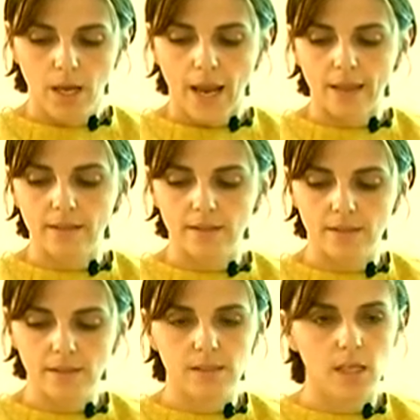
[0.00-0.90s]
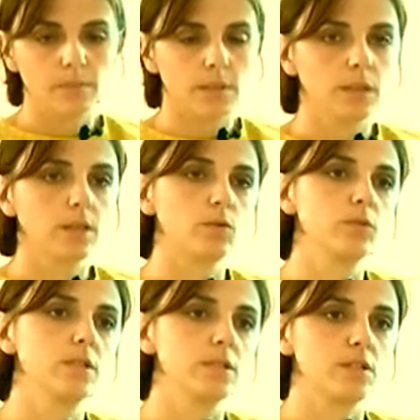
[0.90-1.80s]
And the system
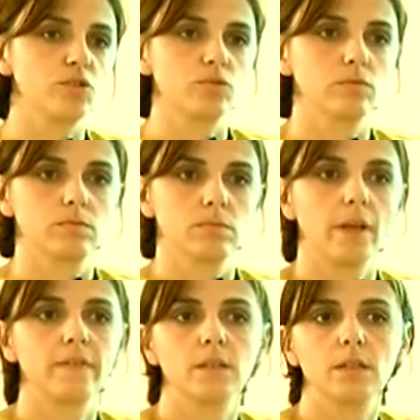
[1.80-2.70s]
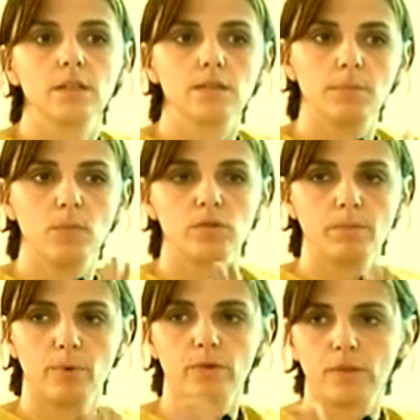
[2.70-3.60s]
includes this issue. I think it's the most
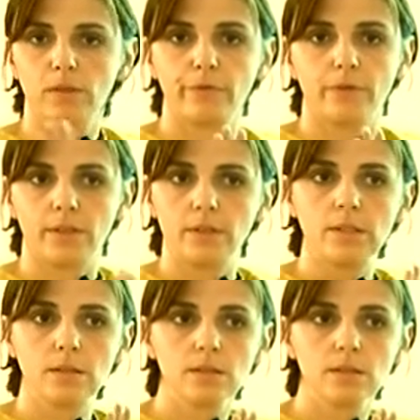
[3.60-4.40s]
important difference,